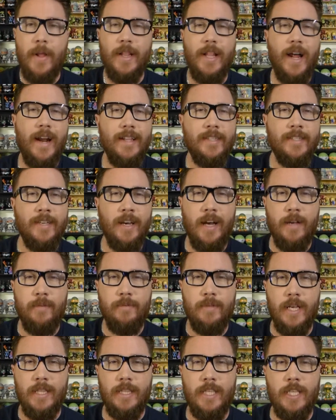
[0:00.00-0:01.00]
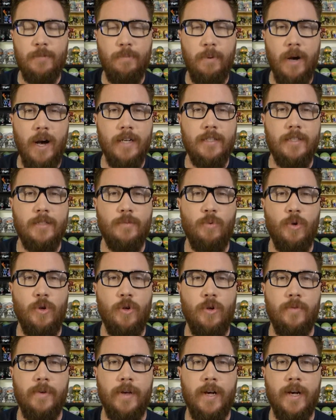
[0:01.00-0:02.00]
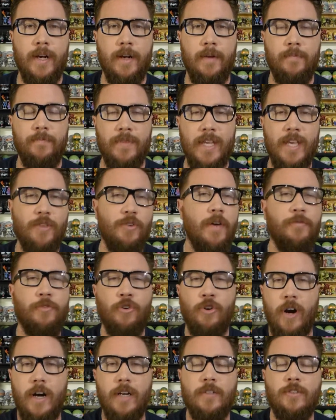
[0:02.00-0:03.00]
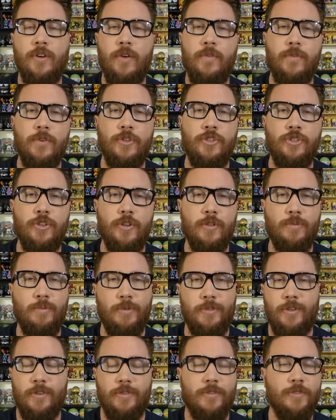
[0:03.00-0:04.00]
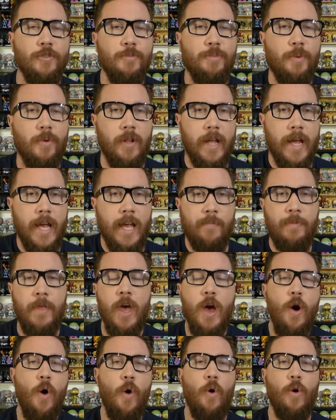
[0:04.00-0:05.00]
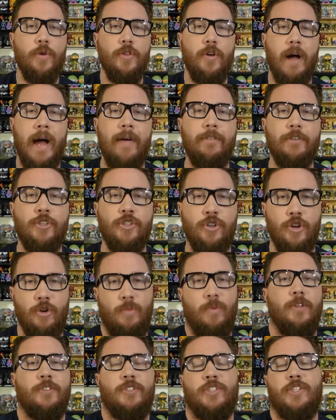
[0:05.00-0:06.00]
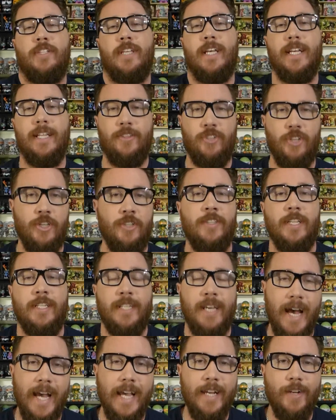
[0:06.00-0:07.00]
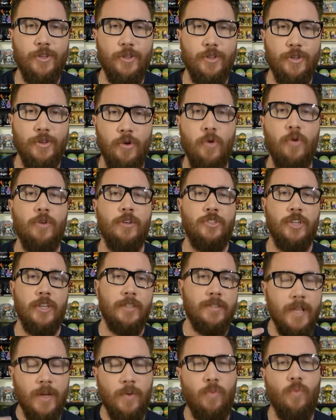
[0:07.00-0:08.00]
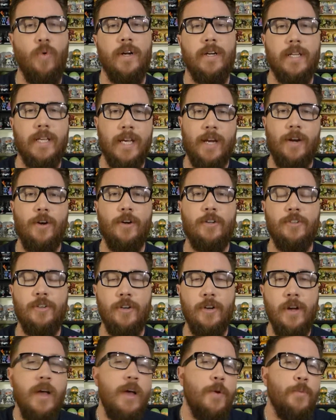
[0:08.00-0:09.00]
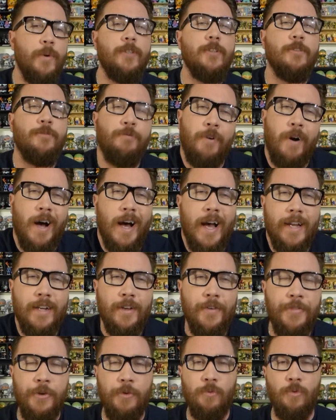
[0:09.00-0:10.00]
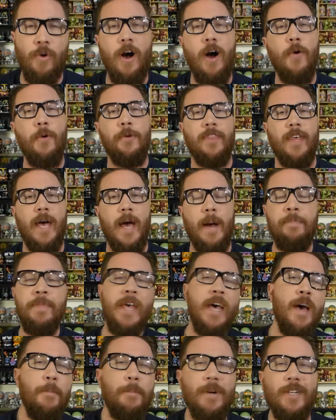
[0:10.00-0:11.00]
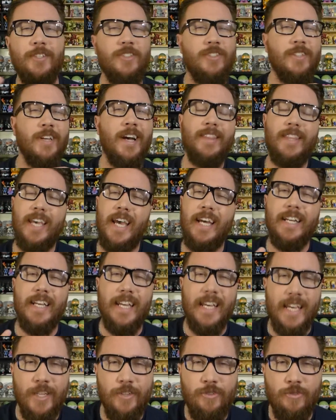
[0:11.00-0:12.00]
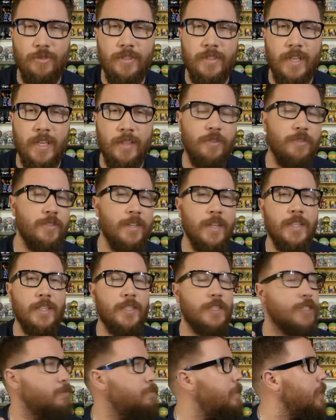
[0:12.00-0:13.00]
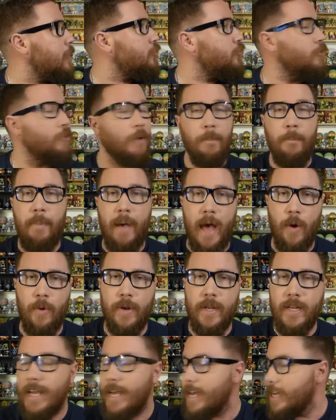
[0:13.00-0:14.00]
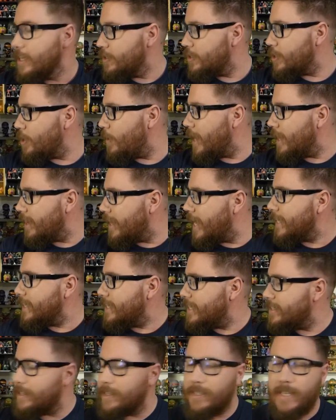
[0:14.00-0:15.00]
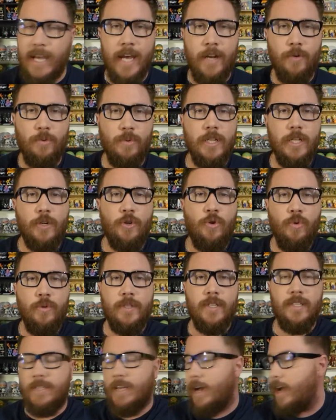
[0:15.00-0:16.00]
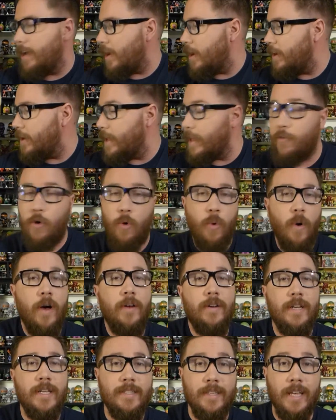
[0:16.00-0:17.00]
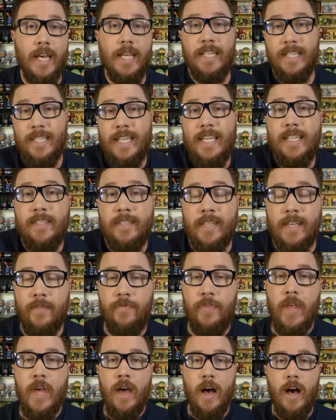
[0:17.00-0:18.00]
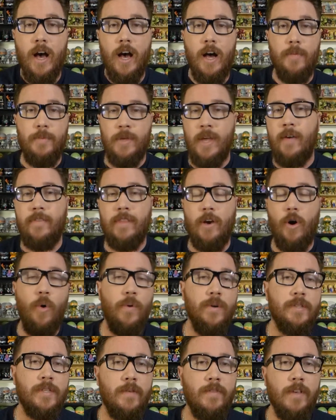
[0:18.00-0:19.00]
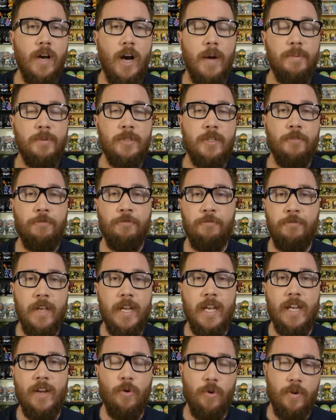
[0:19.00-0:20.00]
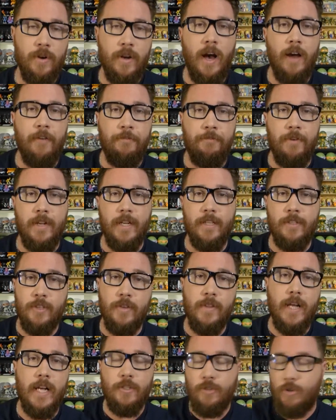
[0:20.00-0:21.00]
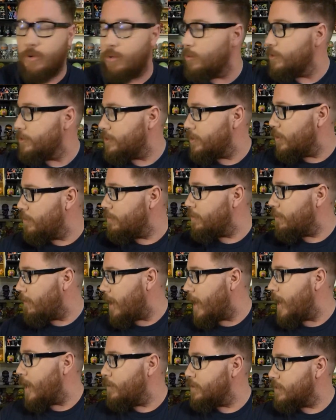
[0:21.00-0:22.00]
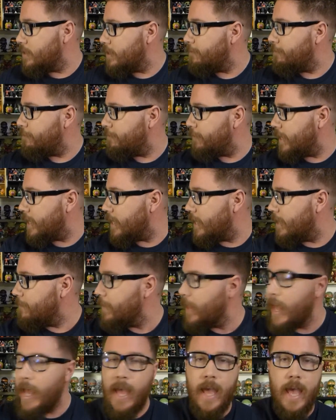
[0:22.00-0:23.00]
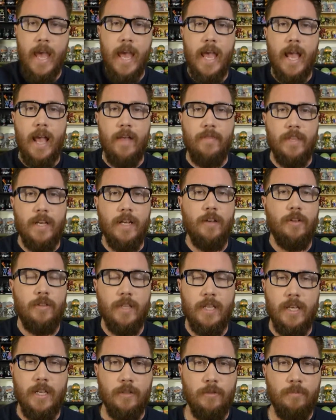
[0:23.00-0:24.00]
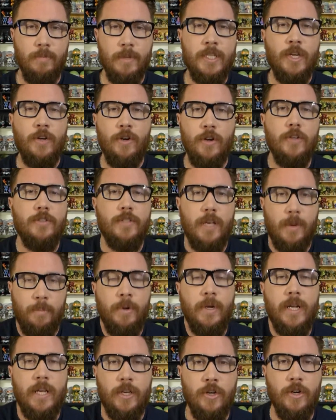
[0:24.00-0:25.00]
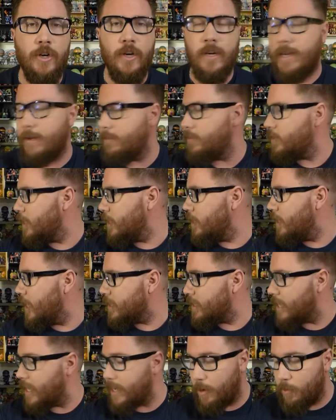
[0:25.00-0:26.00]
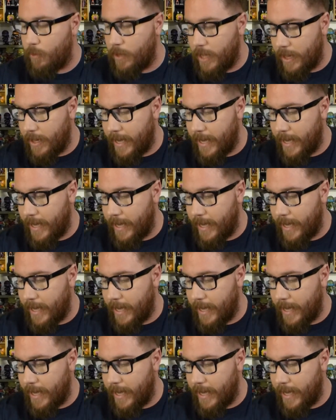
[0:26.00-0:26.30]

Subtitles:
lot of times, like, these boxes will either have crossover shirts, which are super lame, or they'll have a shirt where it's just, like, just the title, or just, like, one character, which is fine, nothing wrong with that, but it's just not that interesting. There's nothing special about it. So I like this because it had a really cool design on it, and the quality's, like, decent. You always have the option of fitted or not fitted, so that's cool, so I always get fitted. And the material is like pretty good and everything like that. And I really